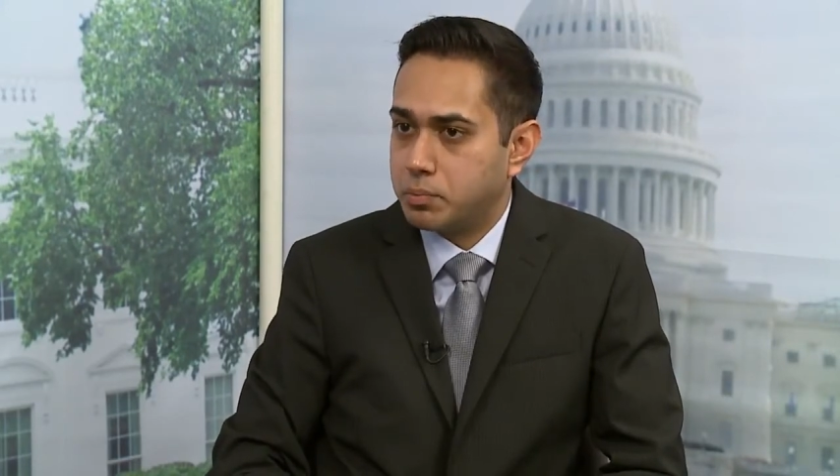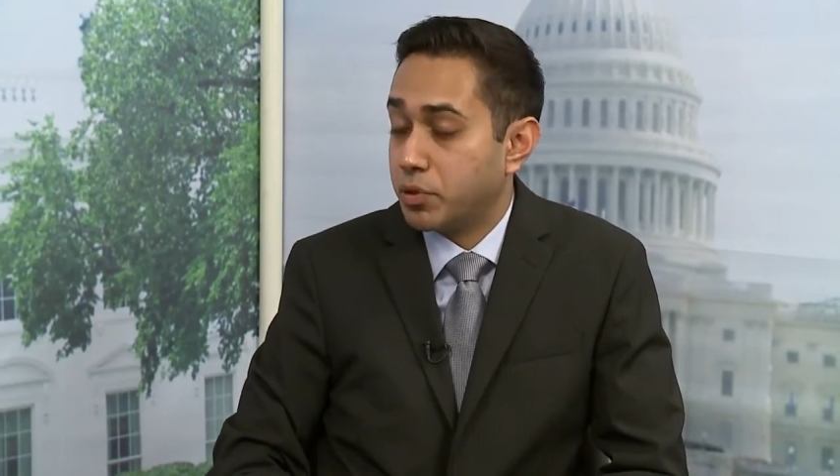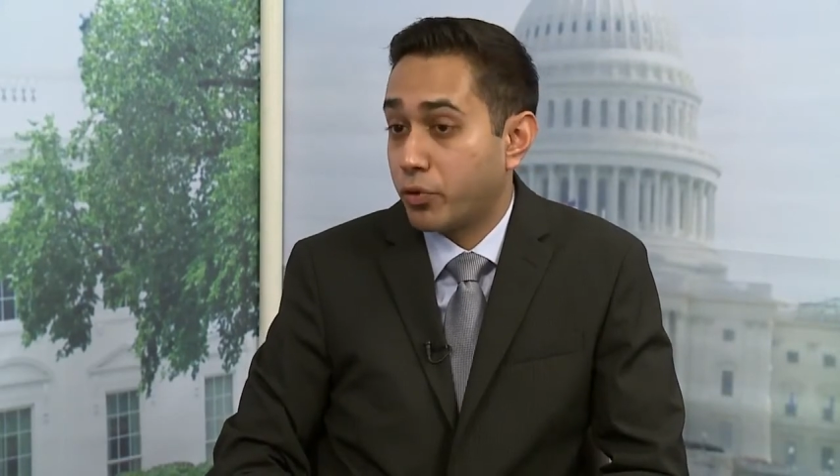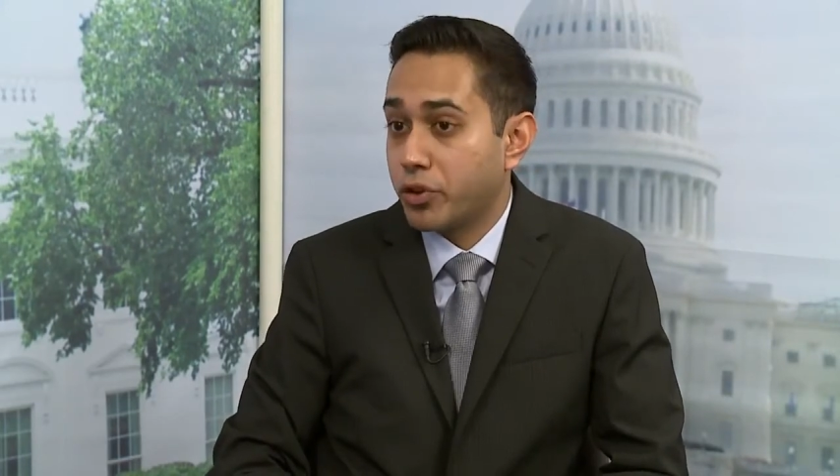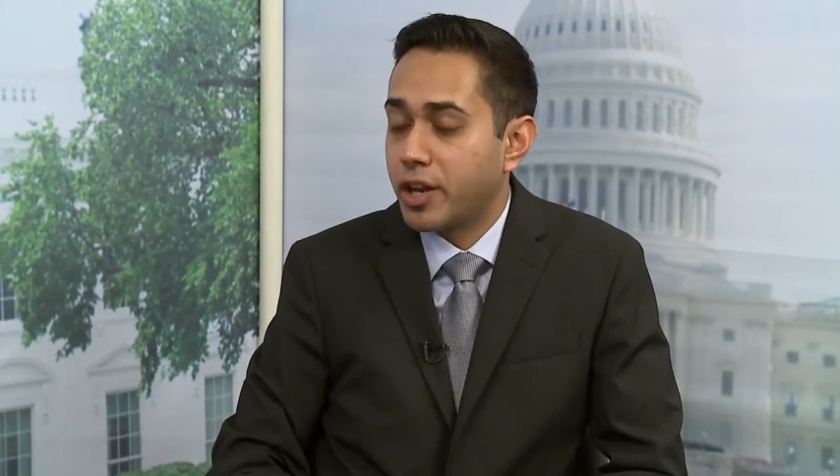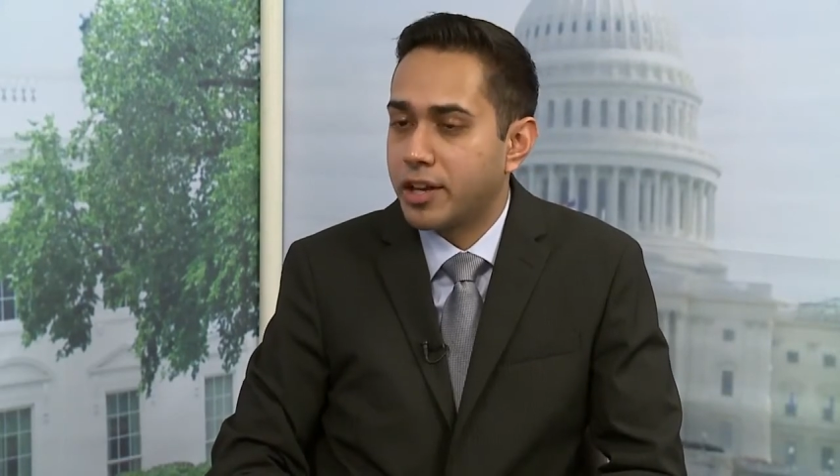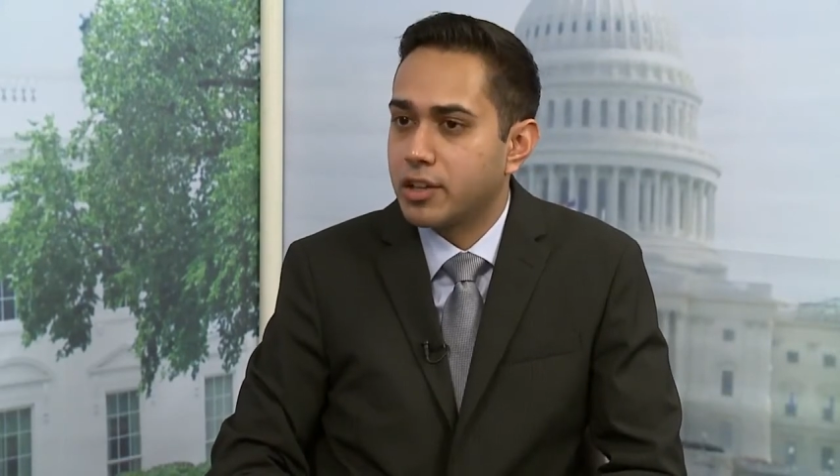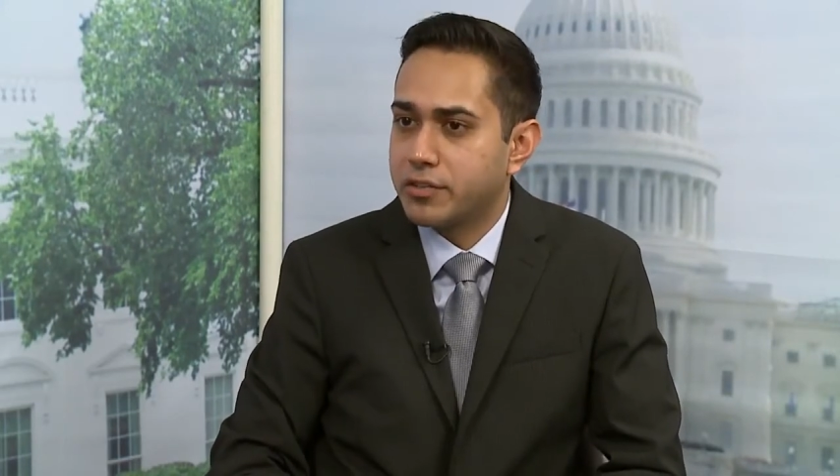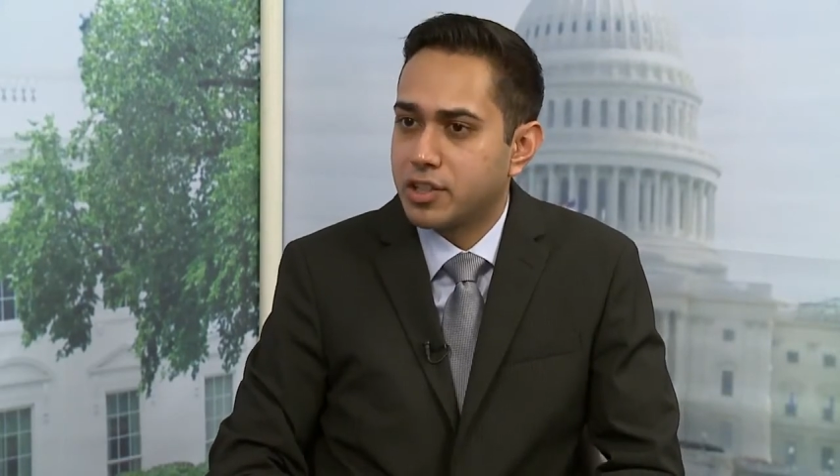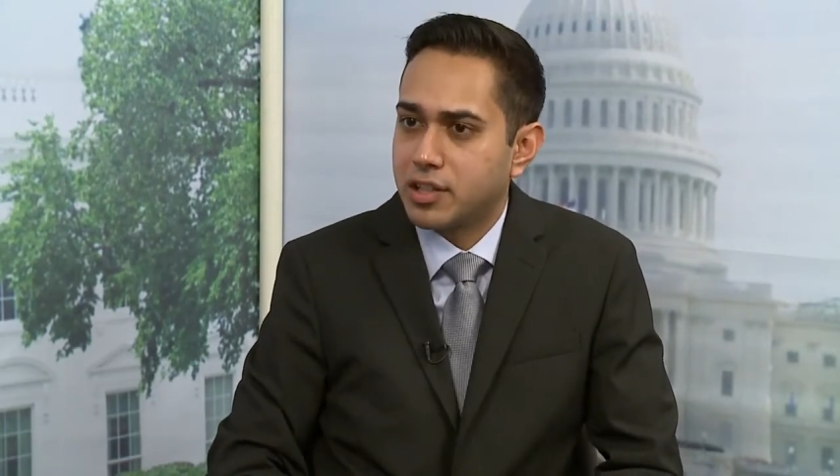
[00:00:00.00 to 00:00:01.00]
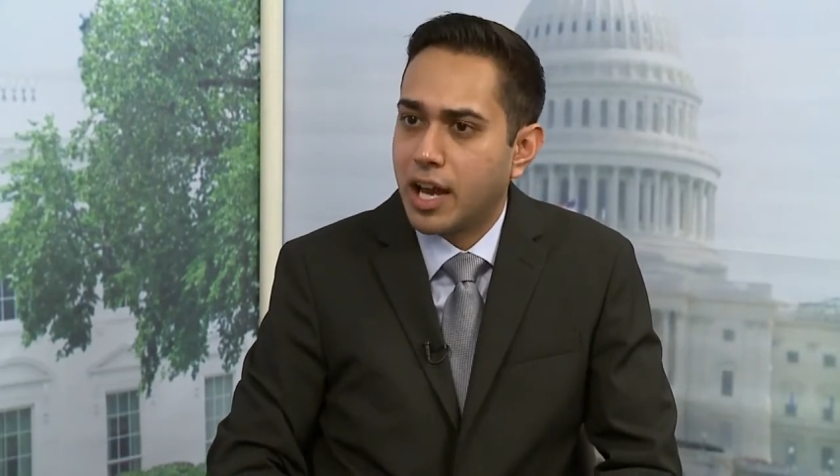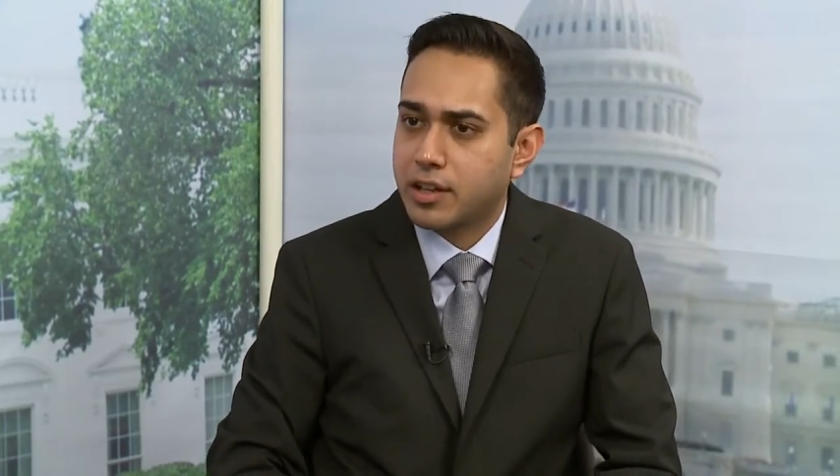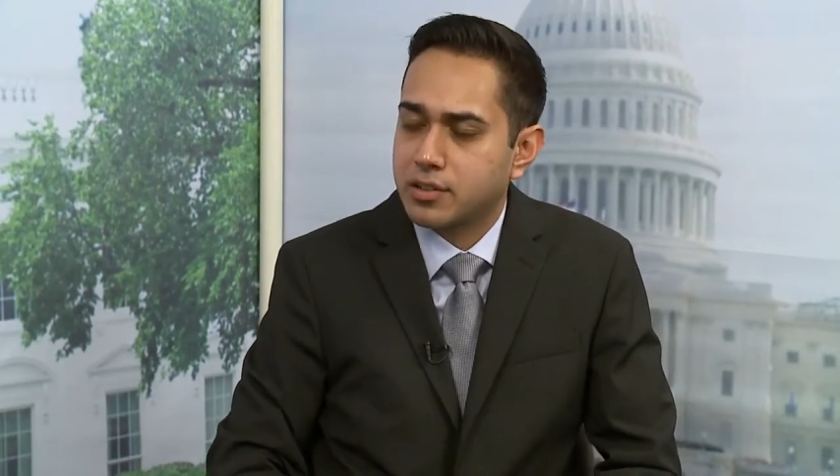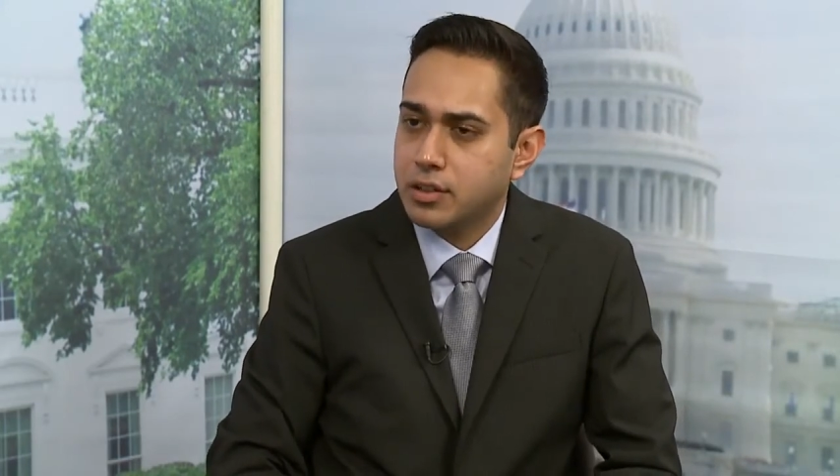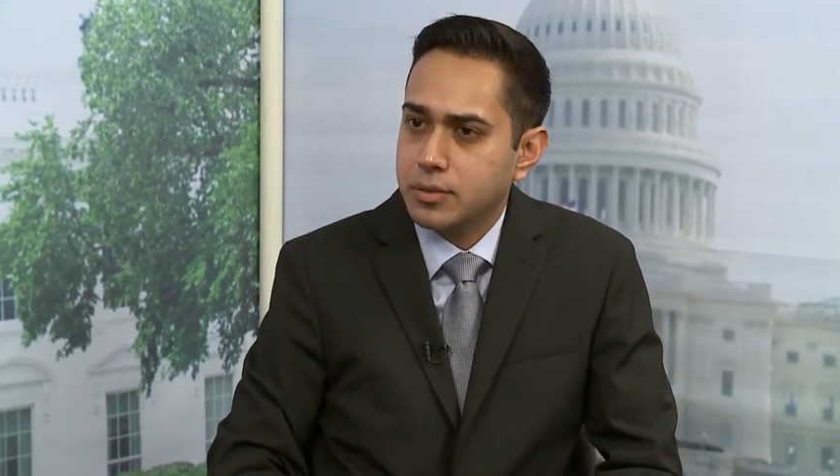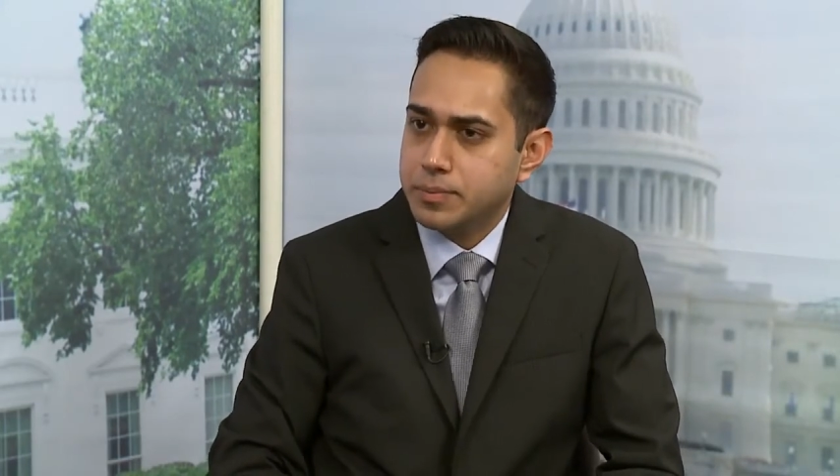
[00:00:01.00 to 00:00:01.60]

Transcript: before the 9/11 attacks.